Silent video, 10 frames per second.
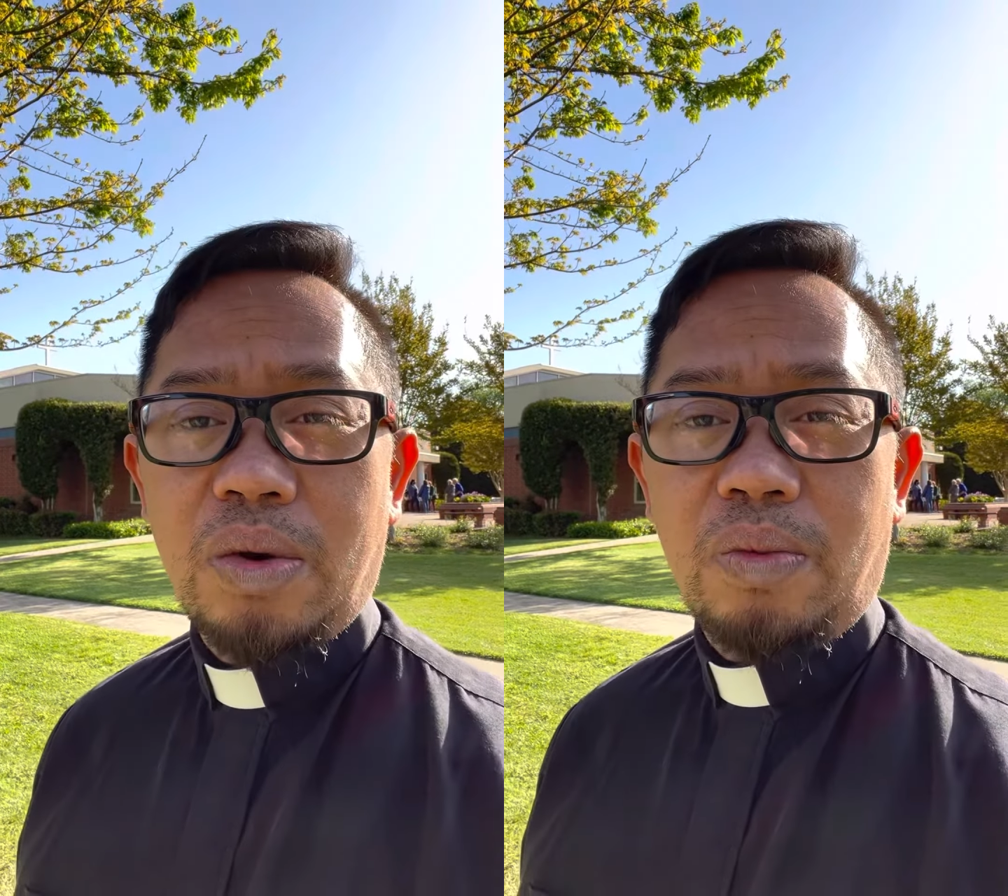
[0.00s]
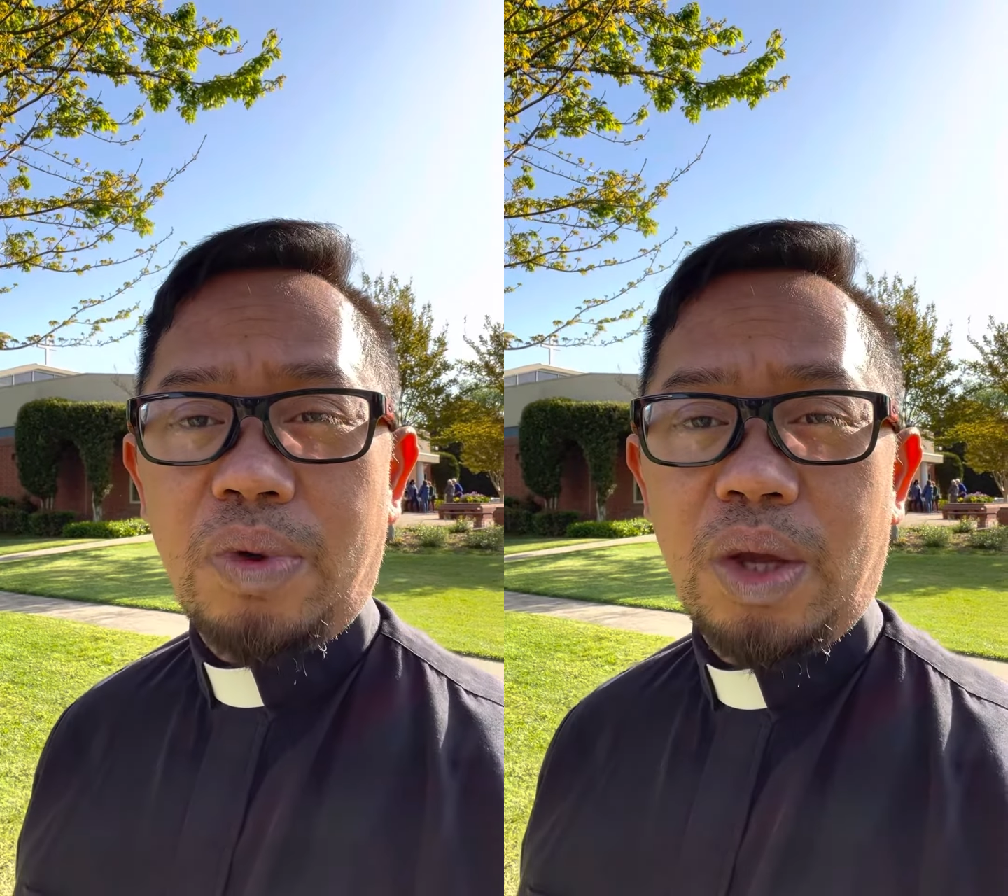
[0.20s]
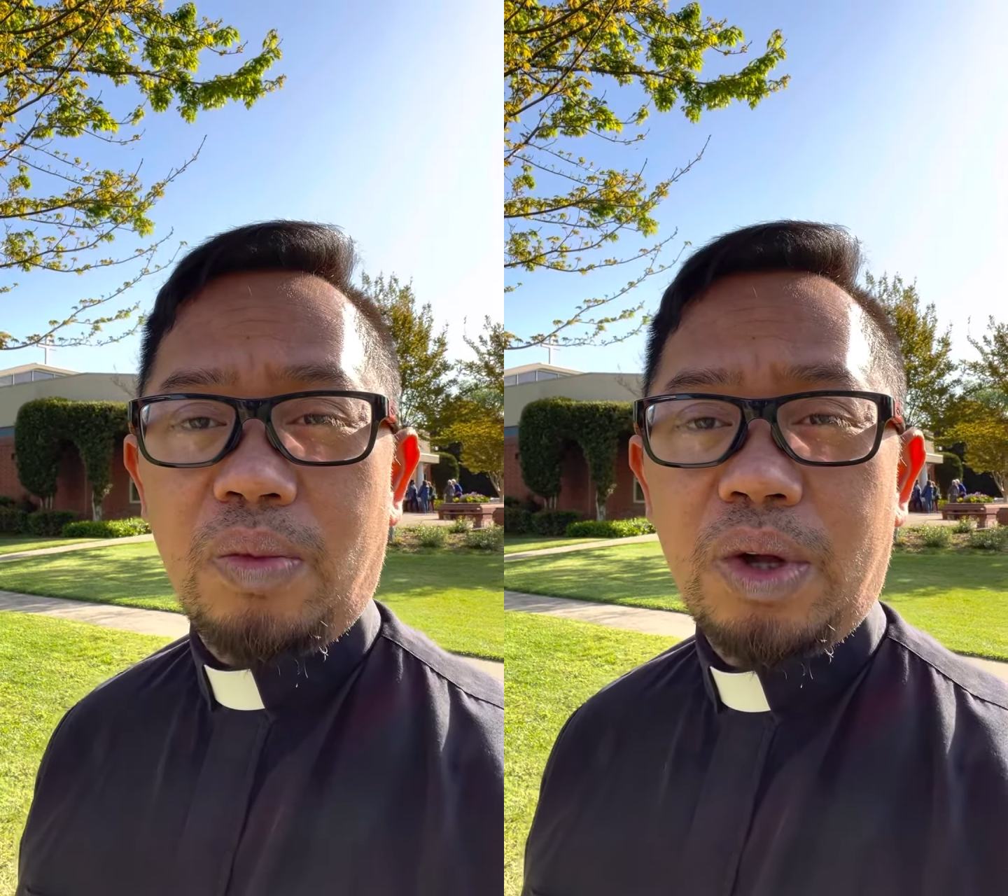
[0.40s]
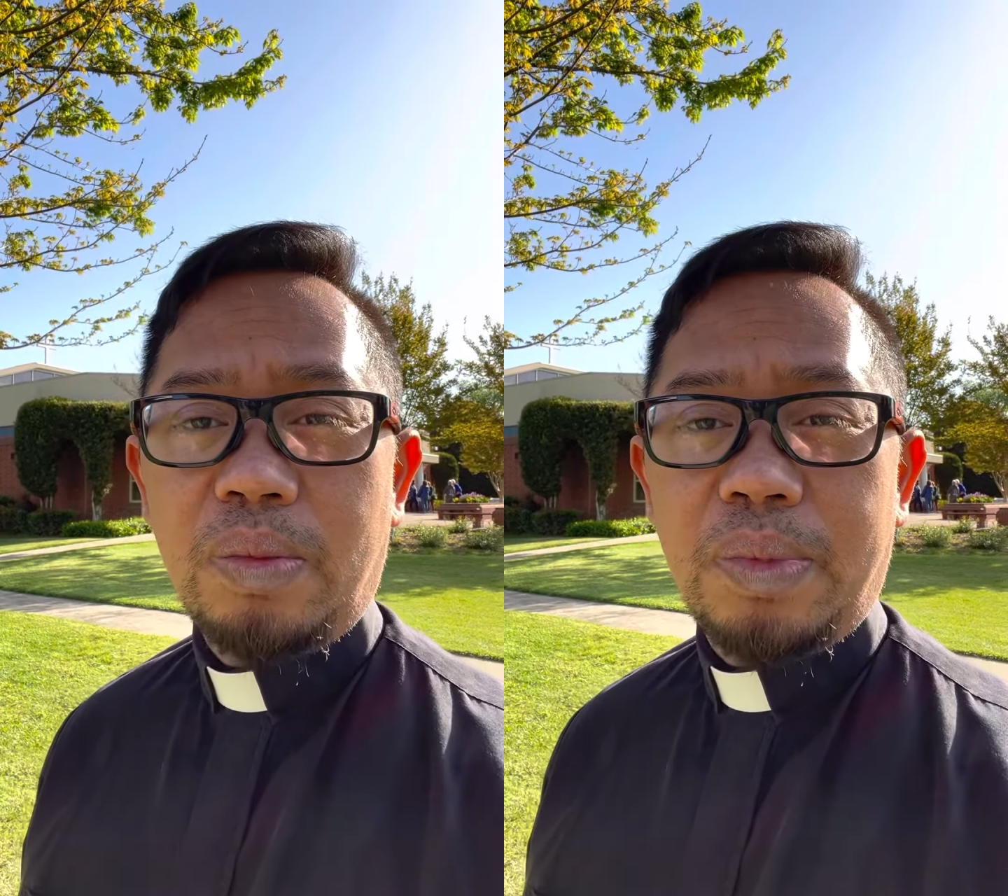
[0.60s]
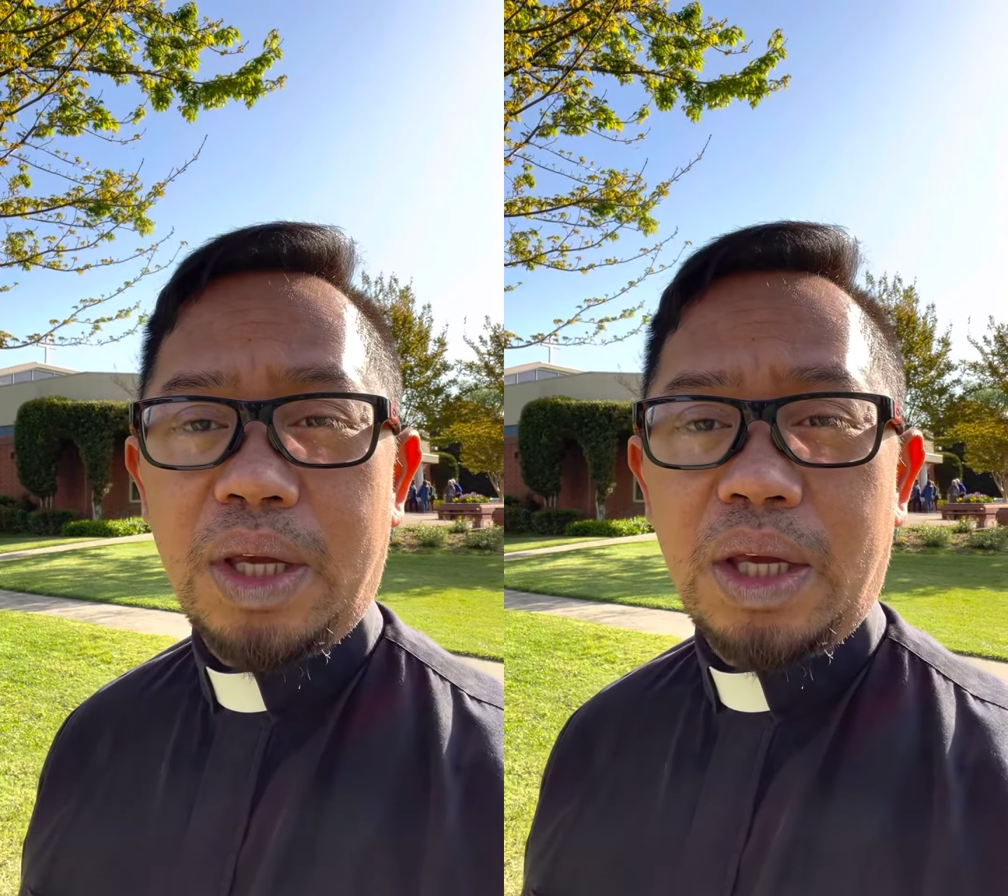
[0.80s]
we will
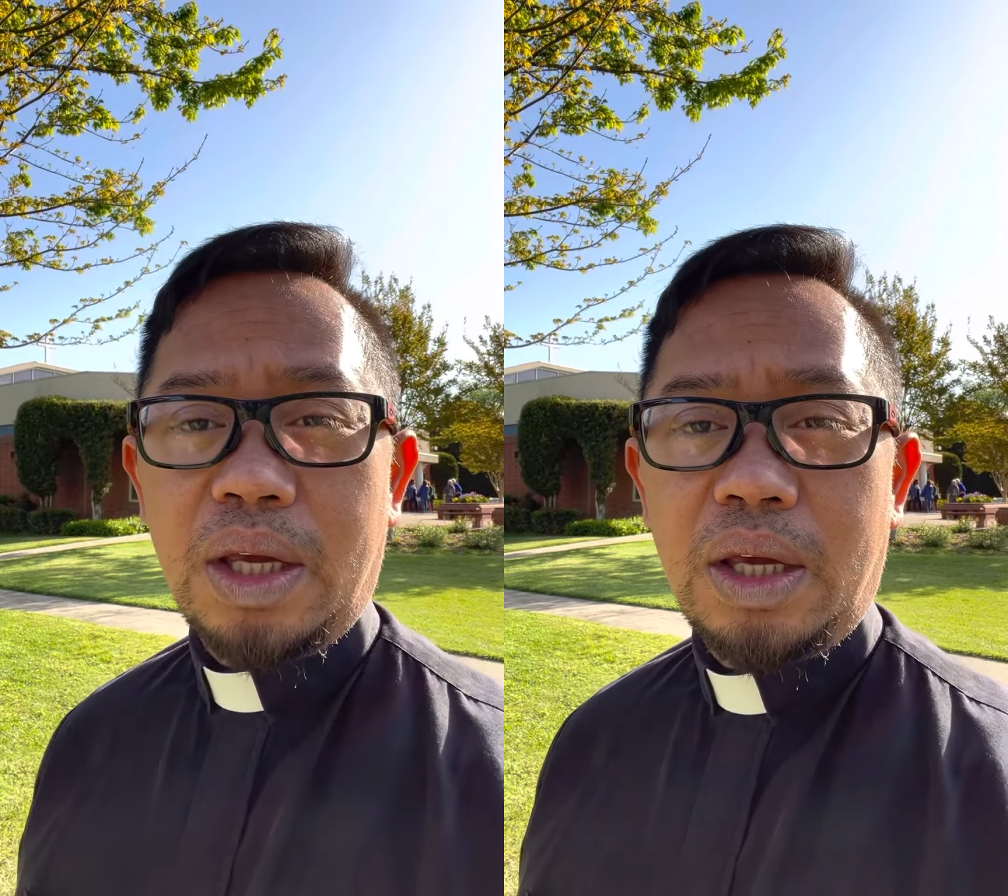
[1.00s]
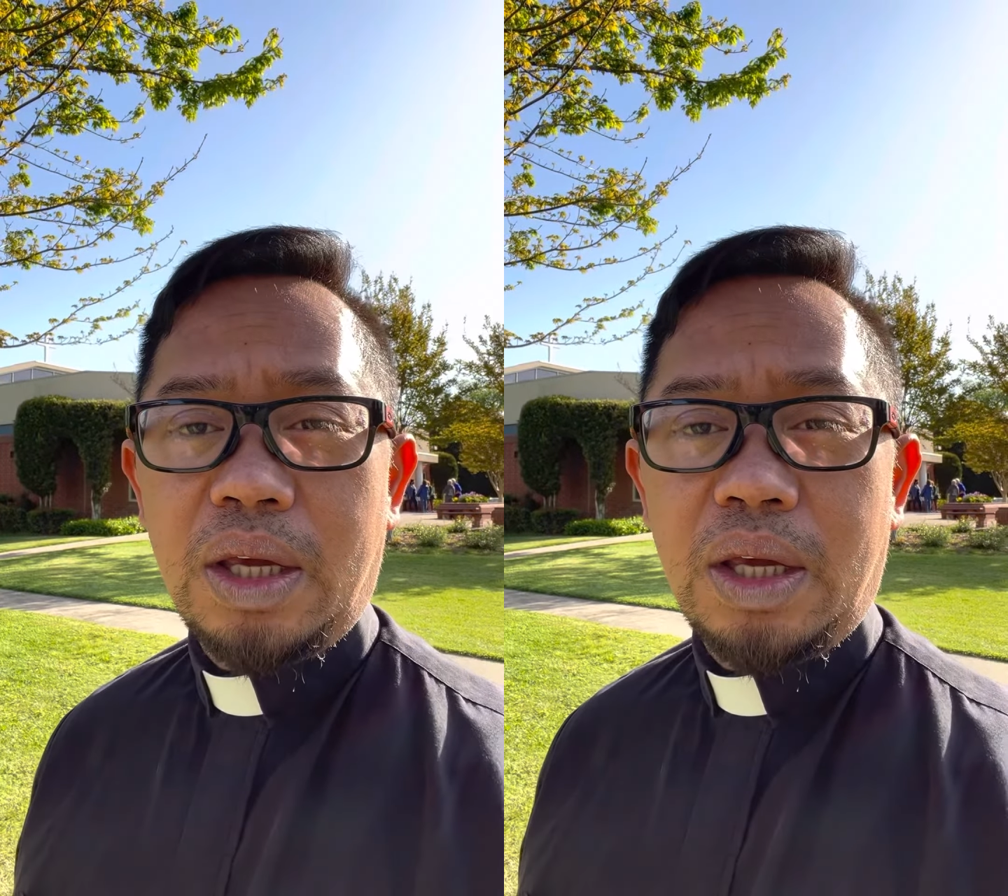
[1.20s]
be